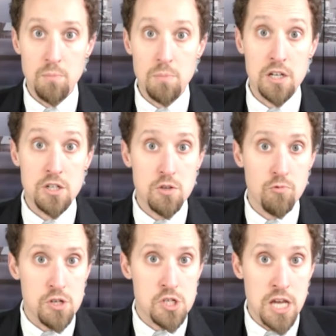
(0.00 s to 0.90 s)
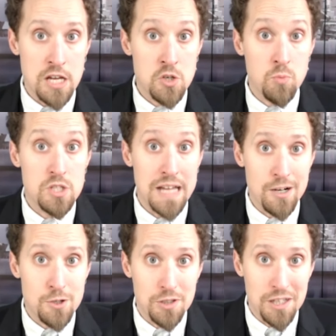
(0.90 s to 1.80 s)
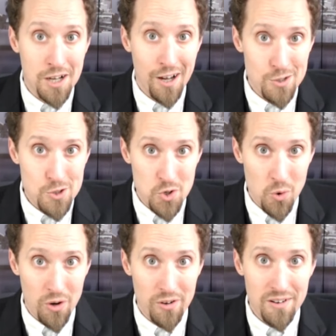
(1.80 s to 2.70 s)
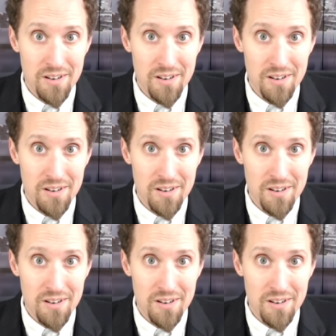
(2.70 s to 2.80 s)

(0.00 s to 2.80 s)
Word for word: because the recession was actually cut short.